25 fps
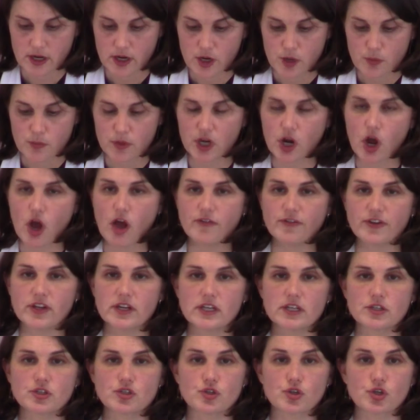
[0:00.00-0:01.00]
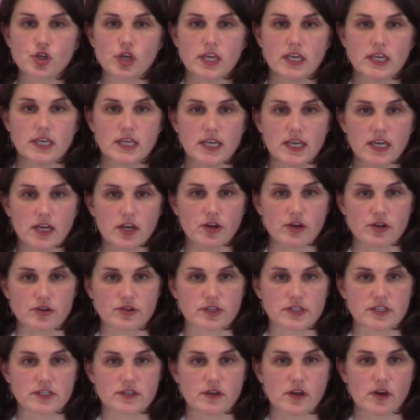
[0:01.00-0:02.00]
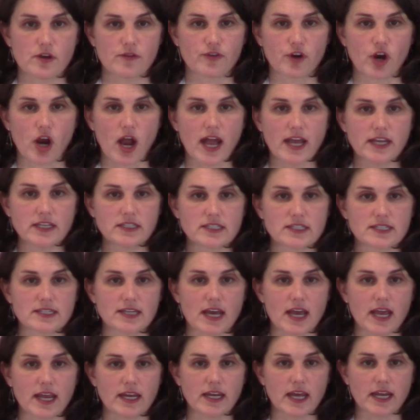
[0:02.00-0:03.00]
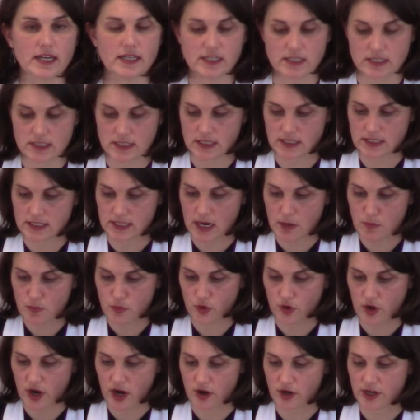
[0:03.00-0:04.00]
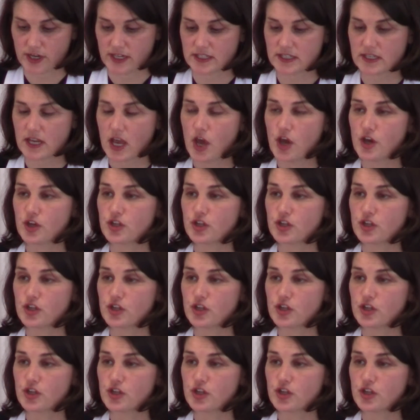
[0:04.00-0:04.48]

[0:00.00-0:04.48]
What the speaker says: But often it took years for Einstein and his contemporaries